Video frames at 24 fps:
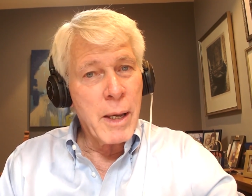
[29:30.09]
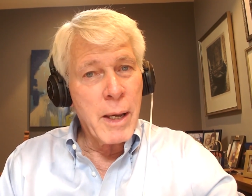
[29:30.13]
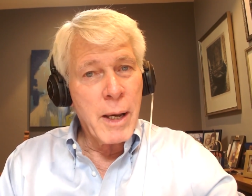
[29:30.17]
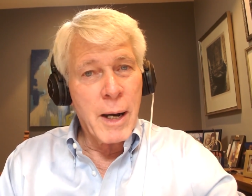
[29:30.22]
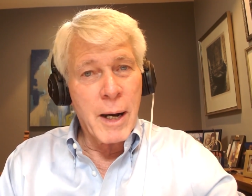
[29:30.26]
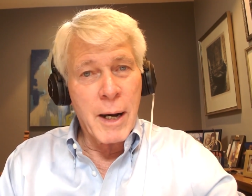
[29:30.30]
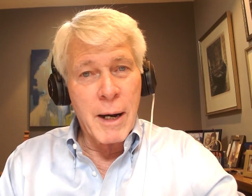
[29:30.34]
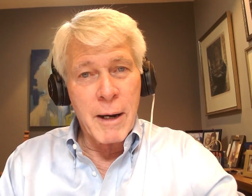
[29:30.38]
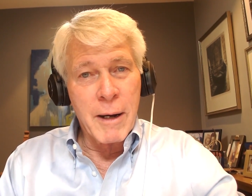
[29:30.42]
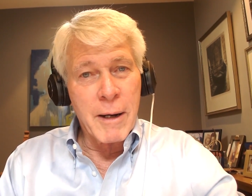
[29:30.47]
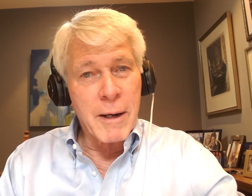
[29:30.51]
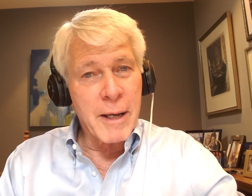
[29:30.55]

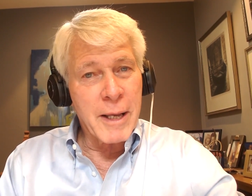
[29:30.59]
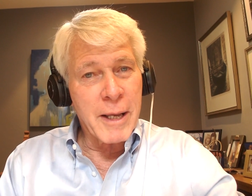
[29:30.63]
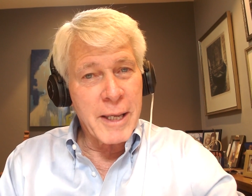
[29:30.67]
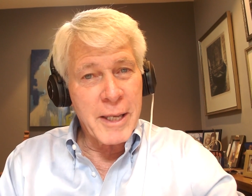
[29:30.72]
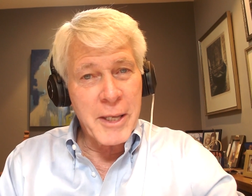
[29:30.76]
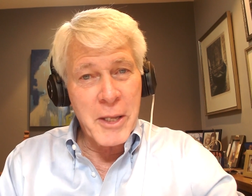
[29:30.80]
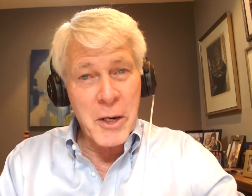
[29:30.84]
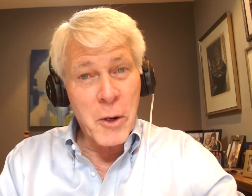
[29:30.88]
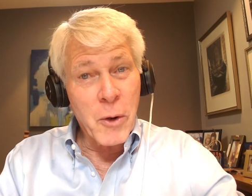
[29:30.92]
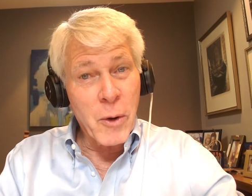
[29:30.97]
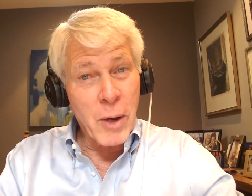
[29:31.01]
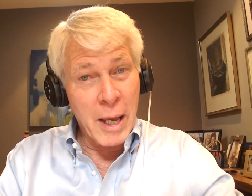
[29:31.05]

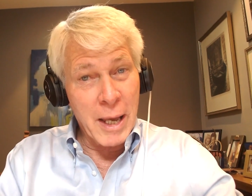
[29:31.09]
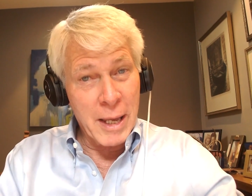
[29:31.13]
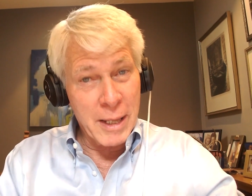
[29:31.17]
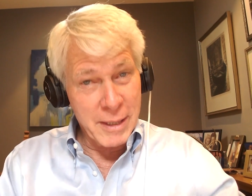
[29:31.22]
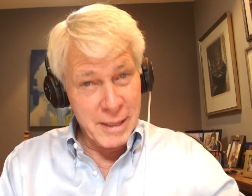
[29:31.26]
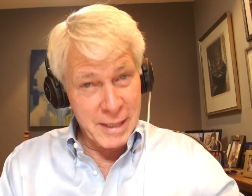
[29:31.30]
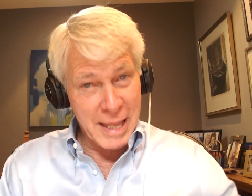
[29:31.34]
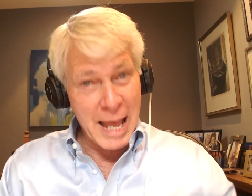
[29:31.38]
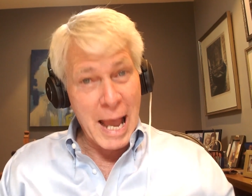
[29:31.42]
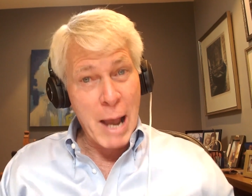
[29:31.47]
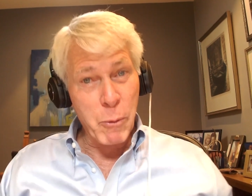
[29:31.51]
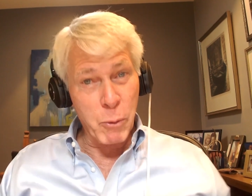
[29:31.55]
and
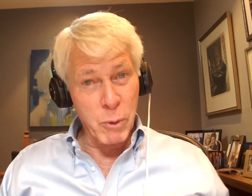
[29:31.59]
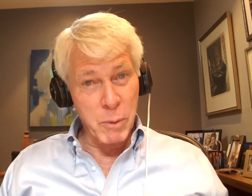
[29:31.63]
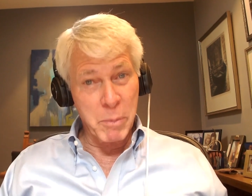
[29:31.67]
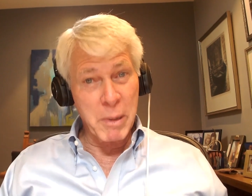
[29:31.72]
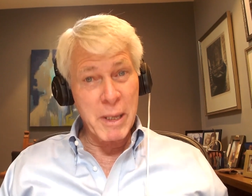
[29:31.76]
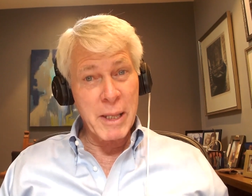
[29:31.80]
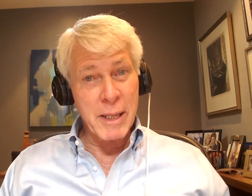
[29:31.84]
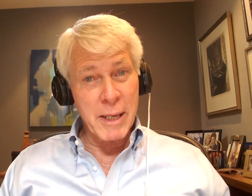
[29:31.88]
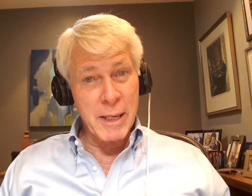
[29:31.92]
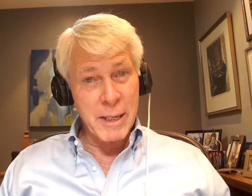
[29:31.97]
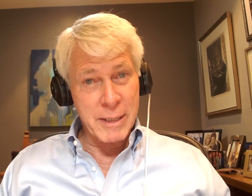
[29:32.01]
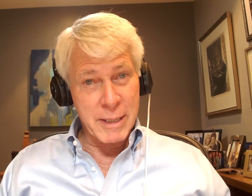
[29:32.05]
that would be
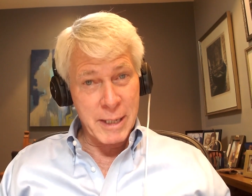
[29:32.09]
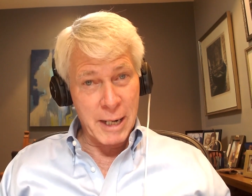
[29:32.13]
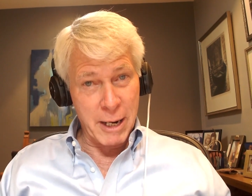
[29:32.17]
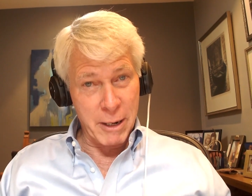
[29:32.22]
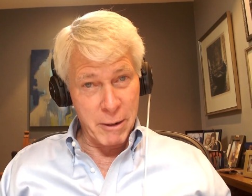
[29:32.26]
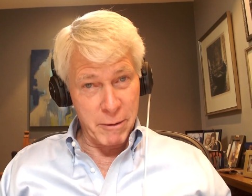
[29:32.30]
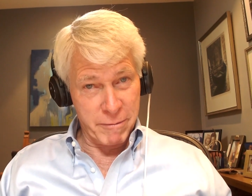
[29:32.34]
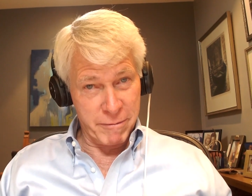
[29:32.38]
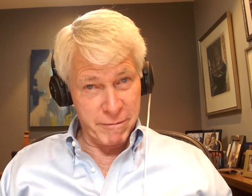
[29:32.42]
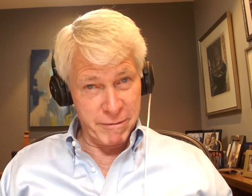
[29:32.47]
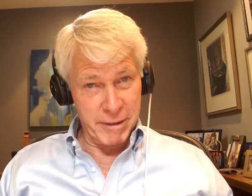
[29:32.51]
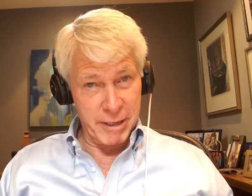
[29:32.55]
the
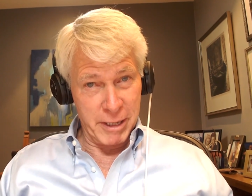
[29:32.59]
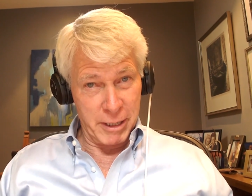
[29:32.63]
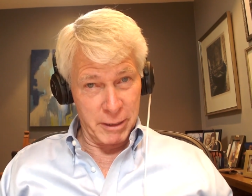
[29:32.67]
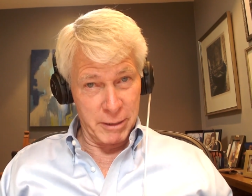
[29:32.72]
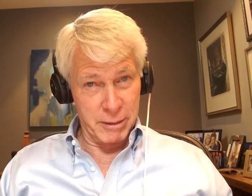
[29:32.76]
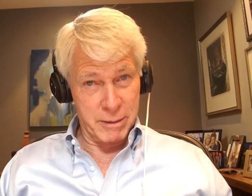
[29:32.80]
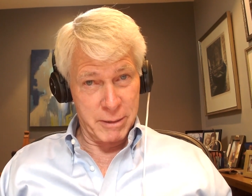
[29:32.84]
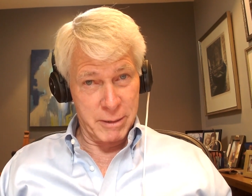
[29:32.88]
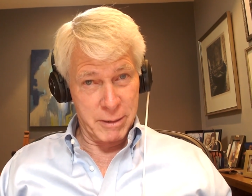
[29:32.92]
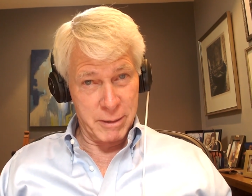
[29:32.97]
entire field.